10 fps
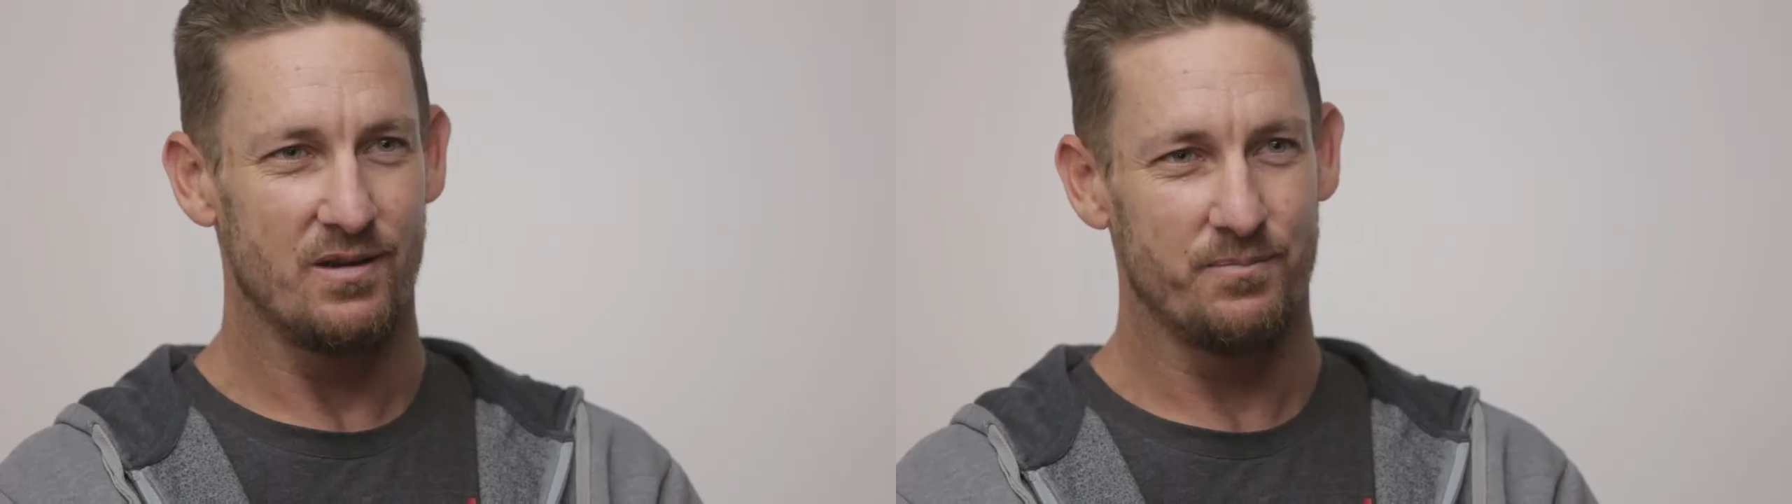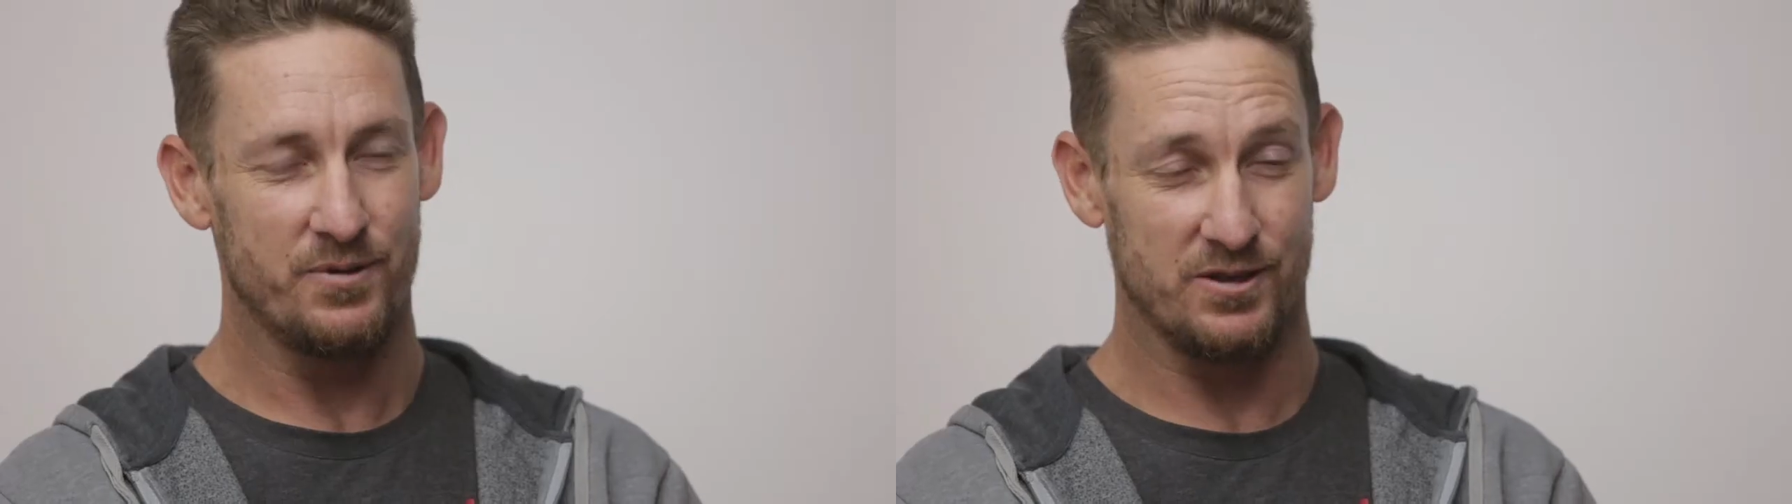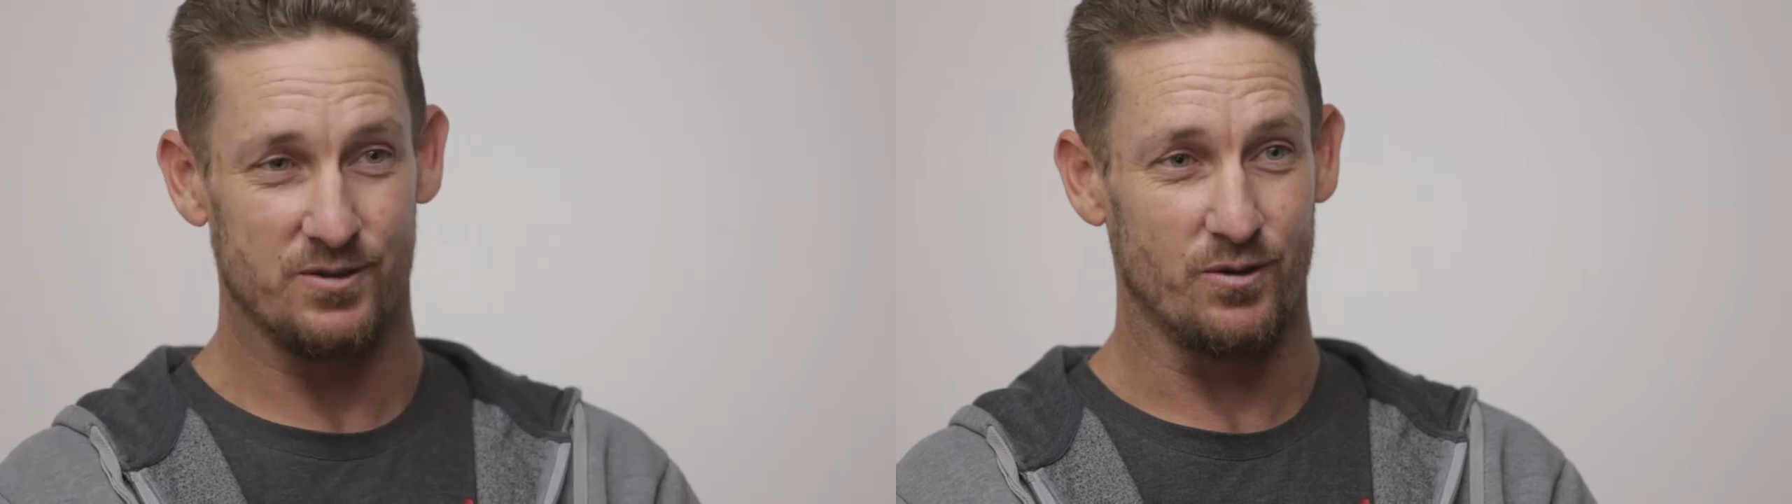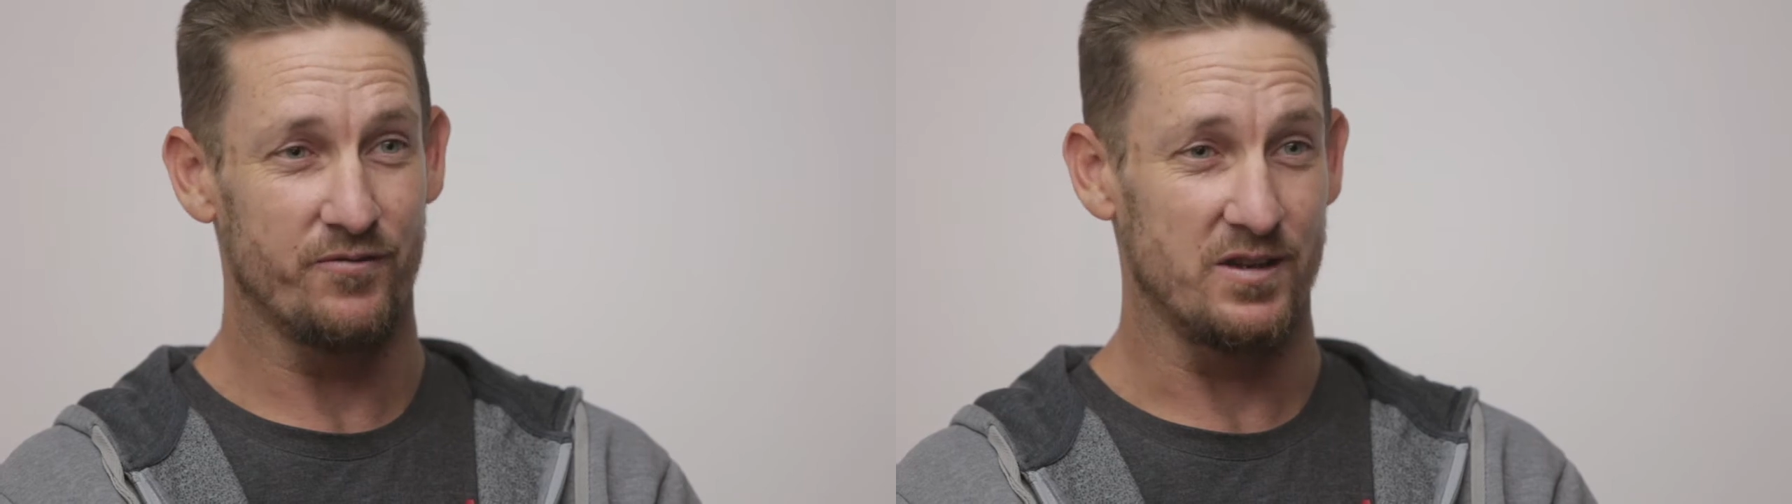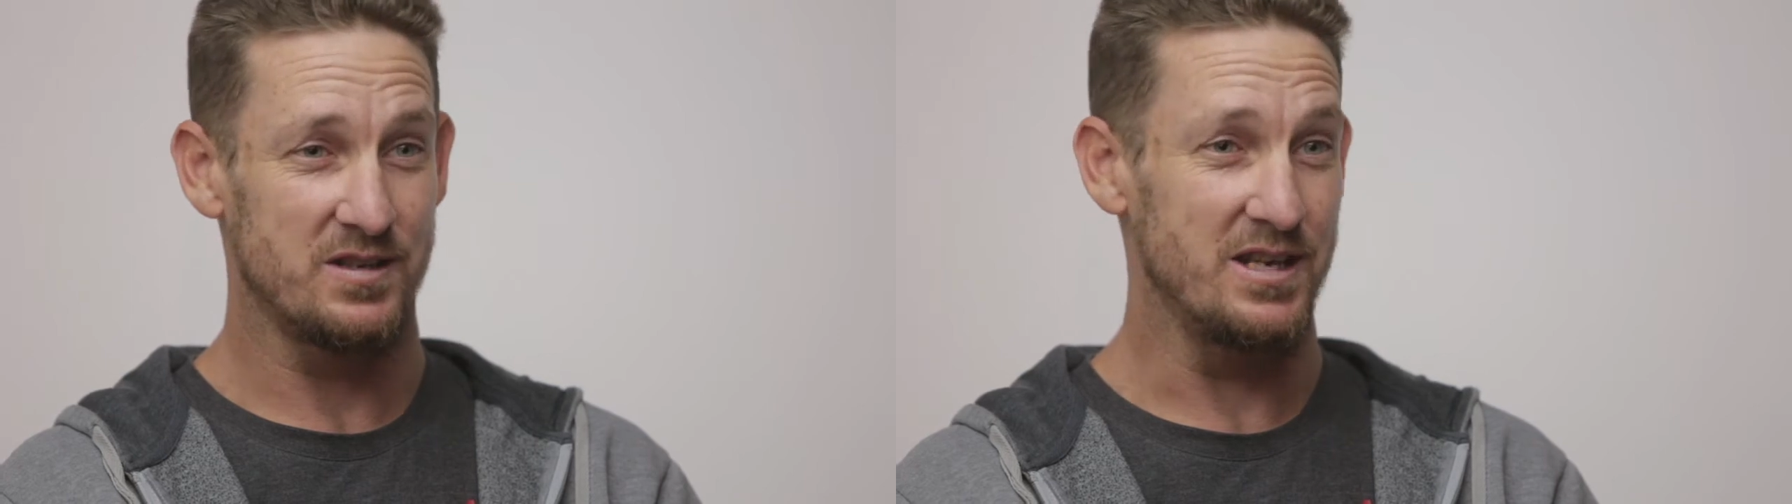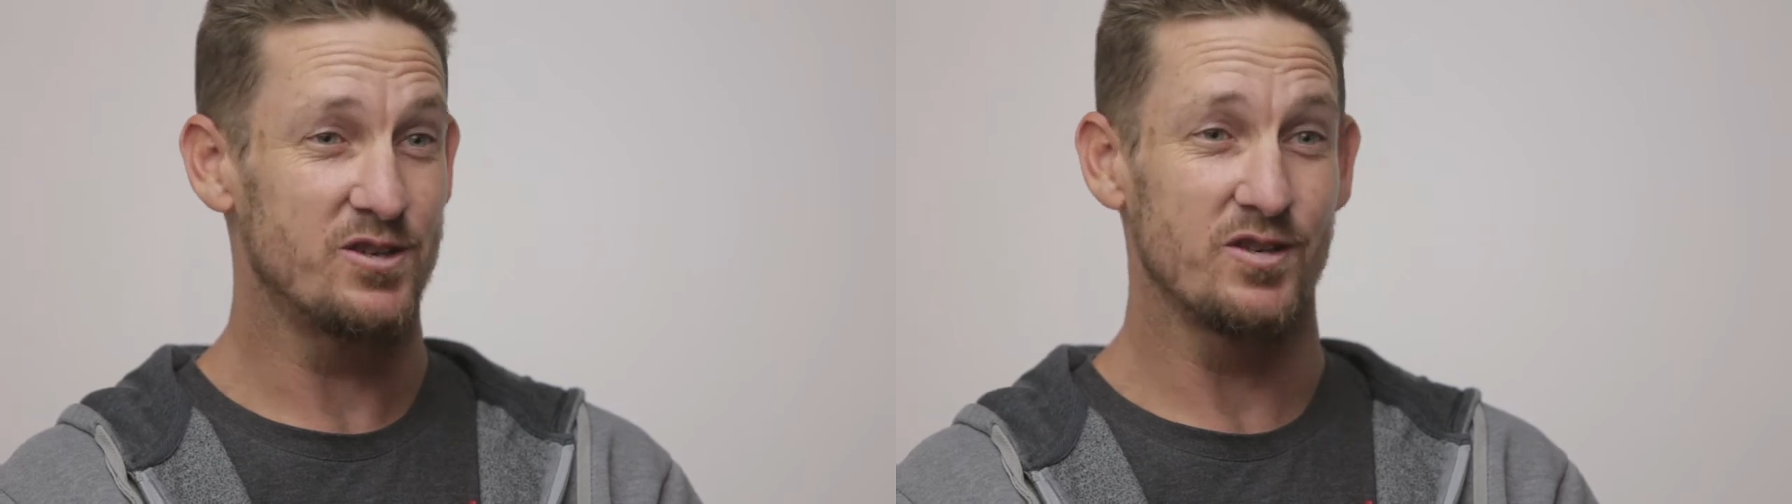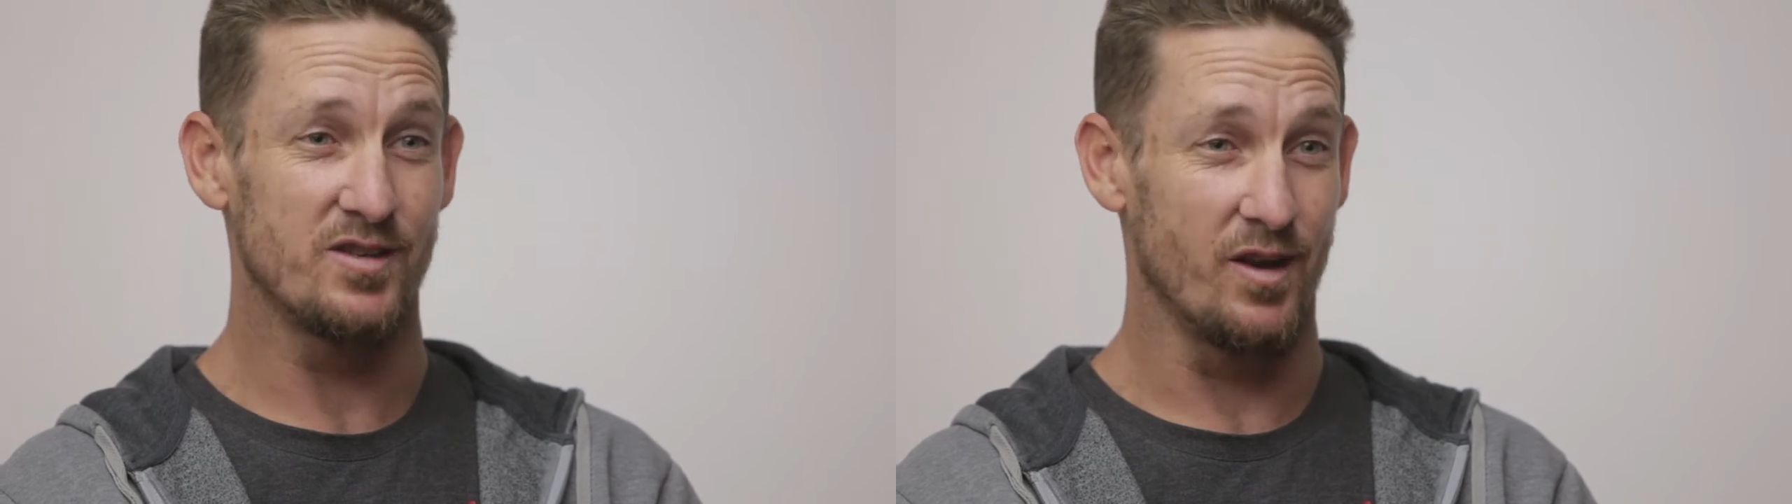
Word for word: pissed off the teachers a